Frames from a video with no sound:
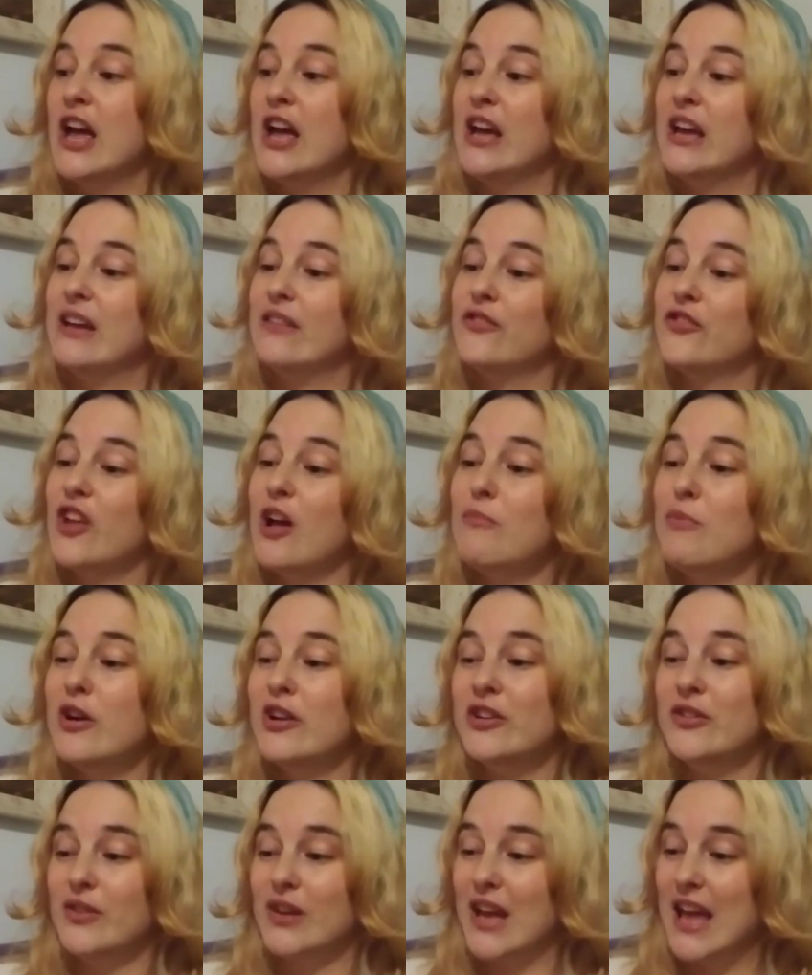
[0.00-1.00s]
If someone
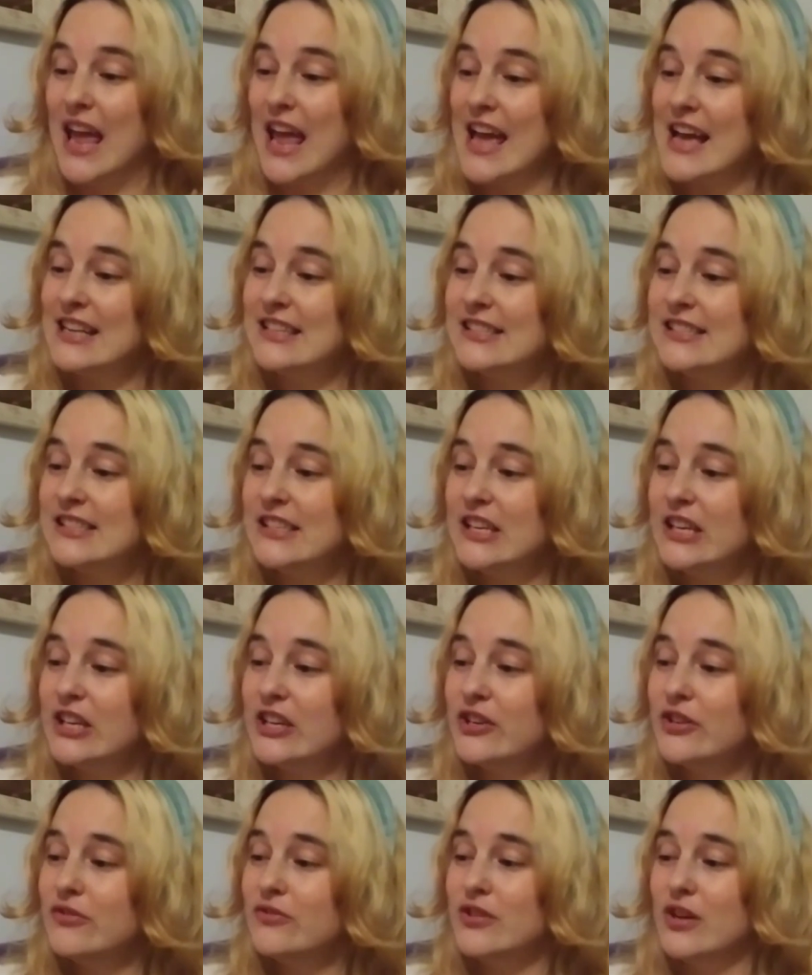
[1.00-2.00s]
who can see
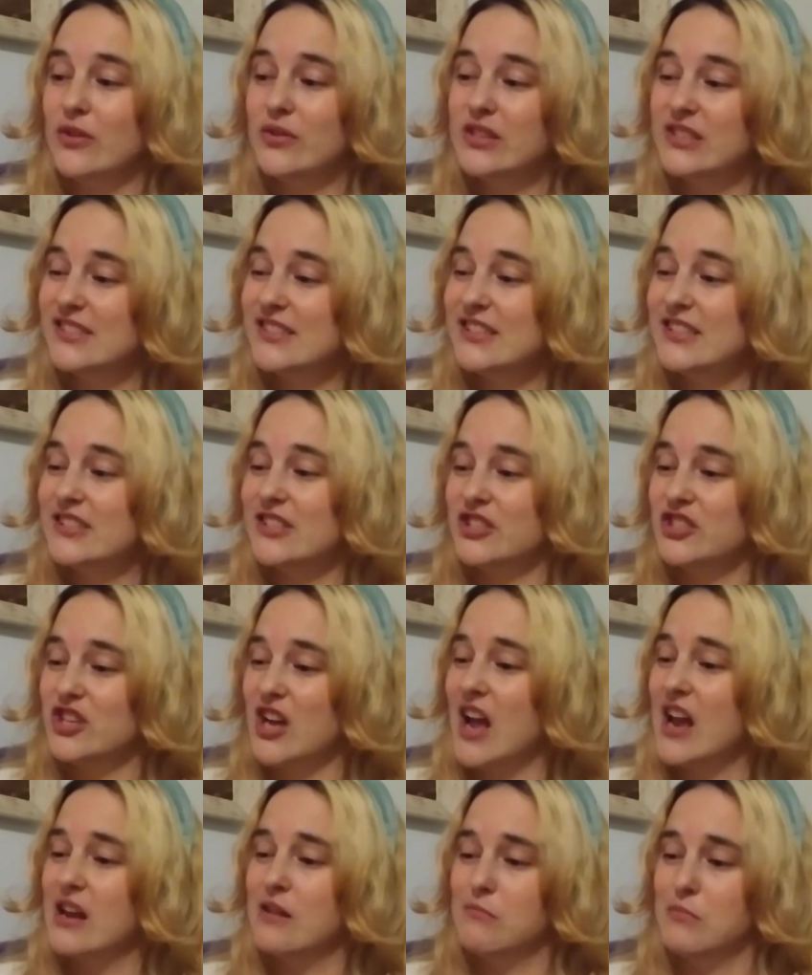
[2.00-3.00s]
you notices a
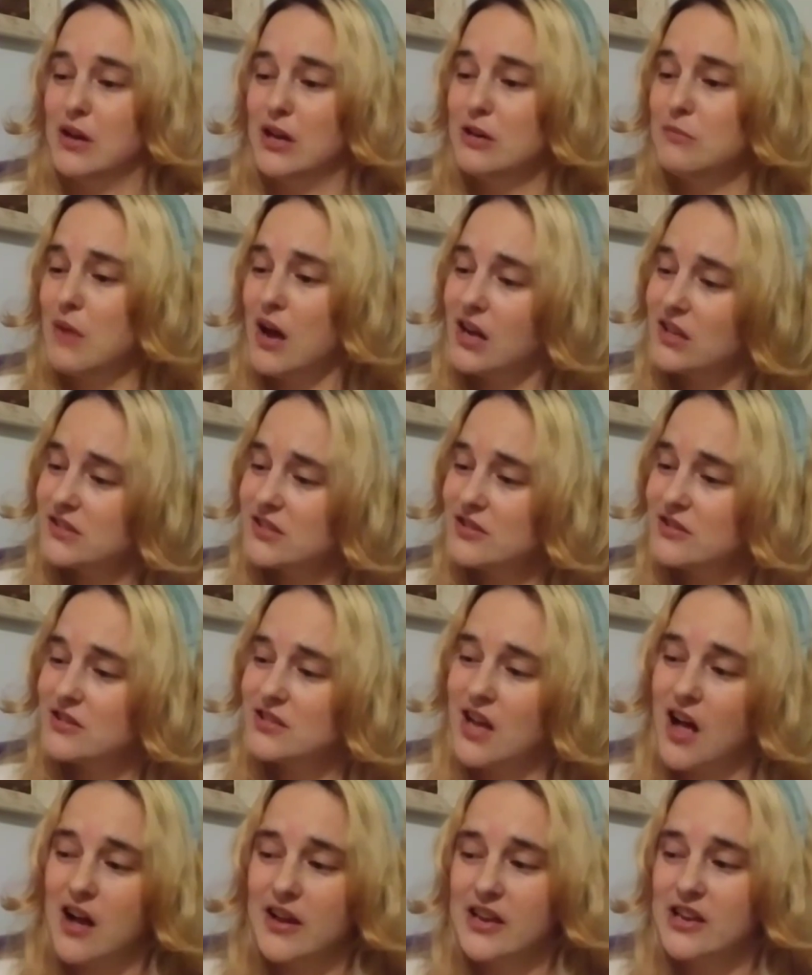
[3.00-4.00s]
giant mud monster
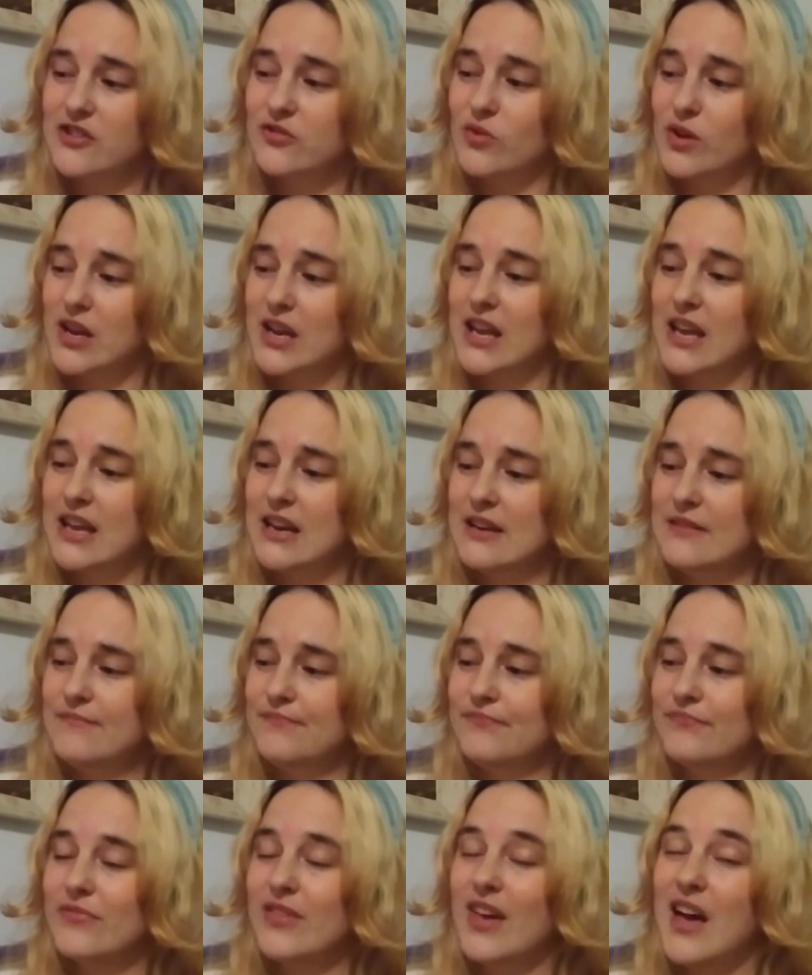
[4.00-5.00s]
talking to a
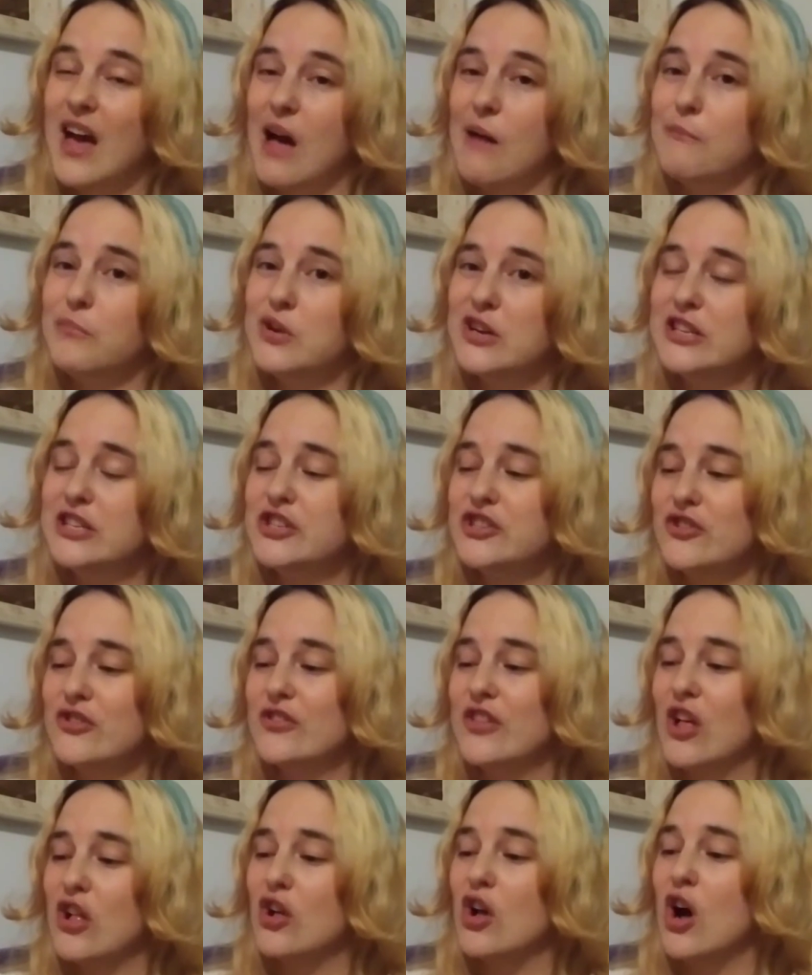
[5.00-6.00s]
kitten, I'm pretty sure
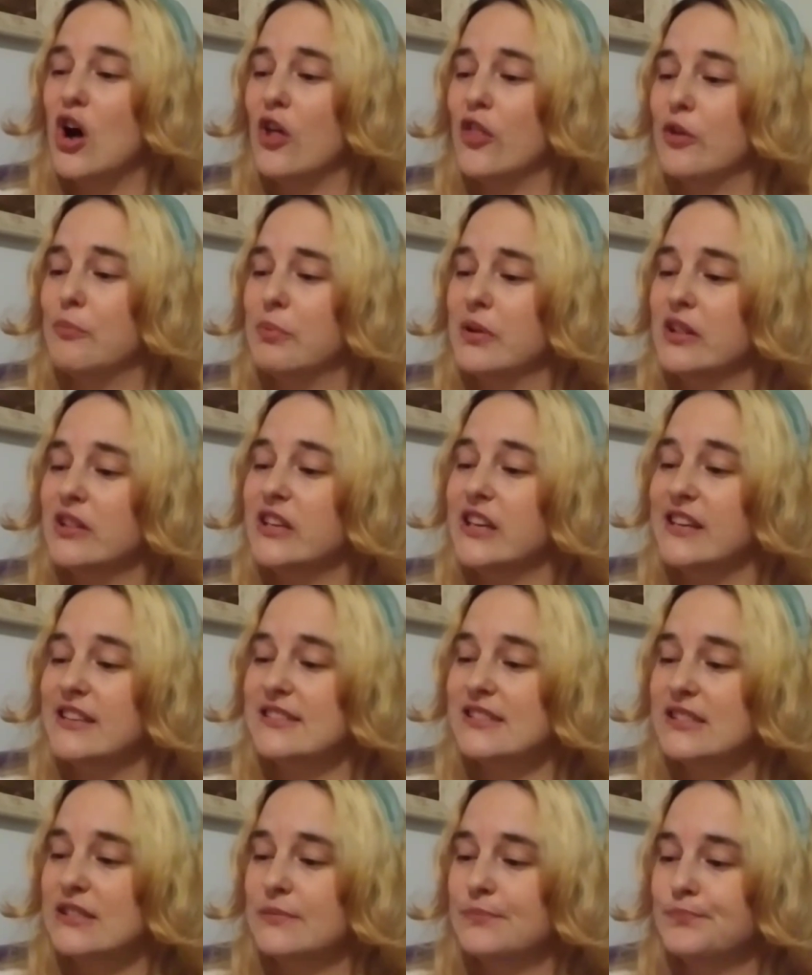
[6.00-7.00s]
they'll call the
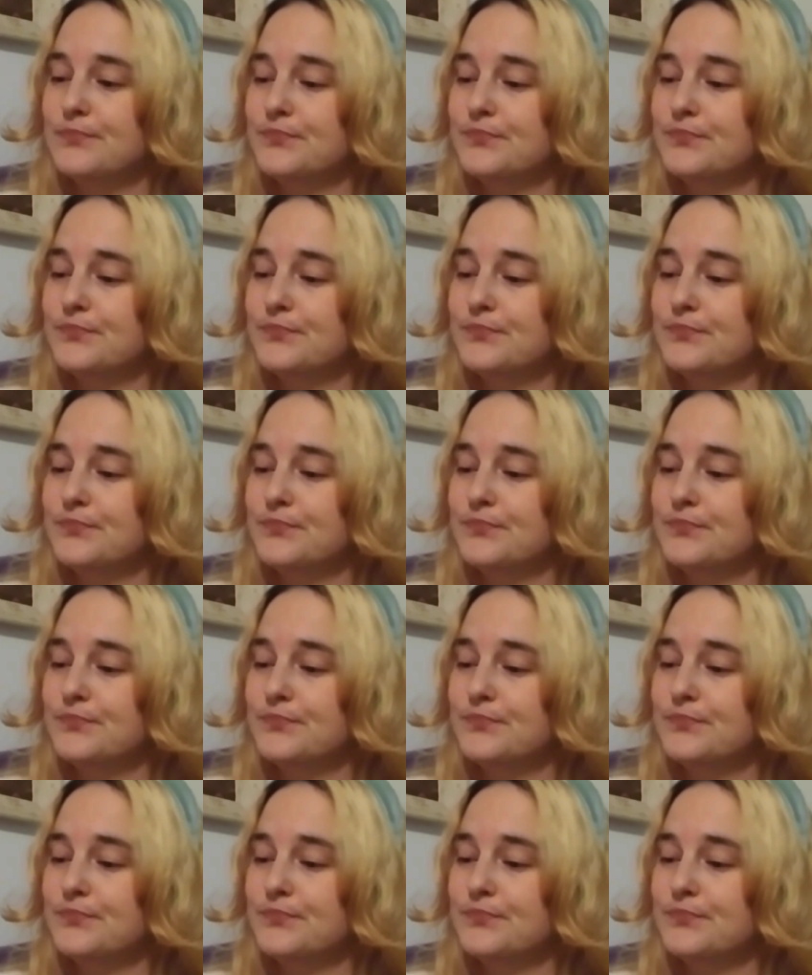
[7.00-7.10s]
police."